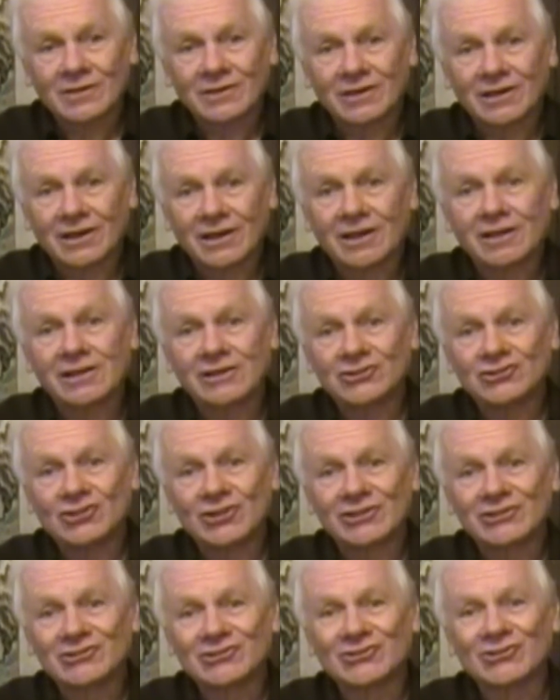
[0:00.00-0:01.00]
I'll let
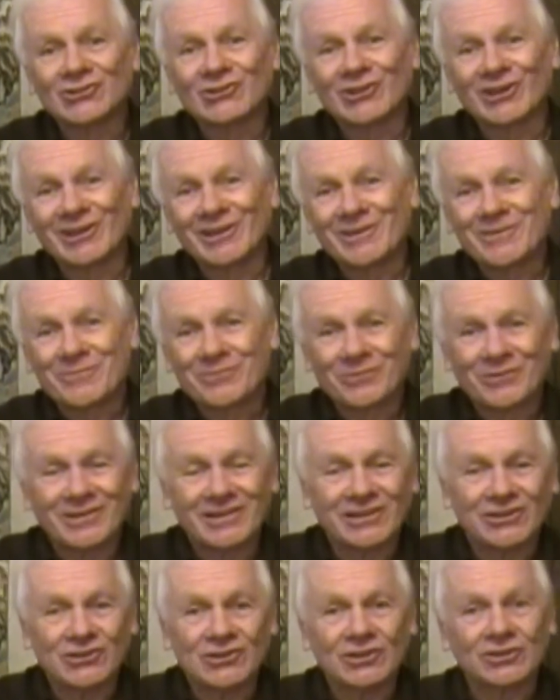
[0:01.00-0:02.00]
you listen to the clip, and
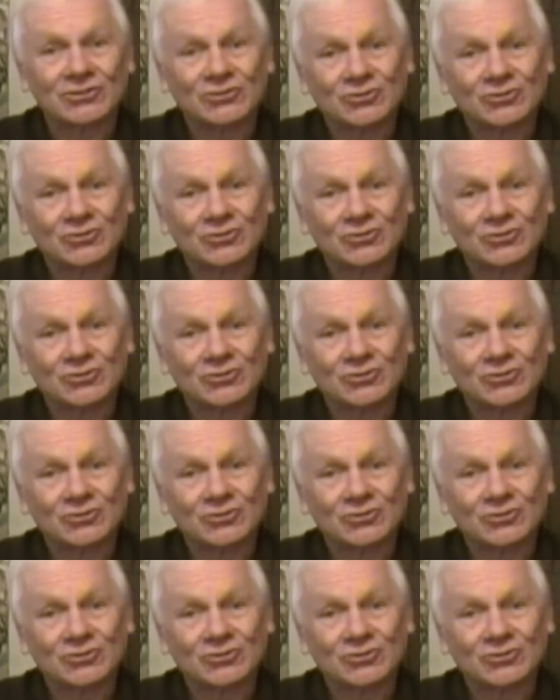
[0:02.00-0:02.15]
then you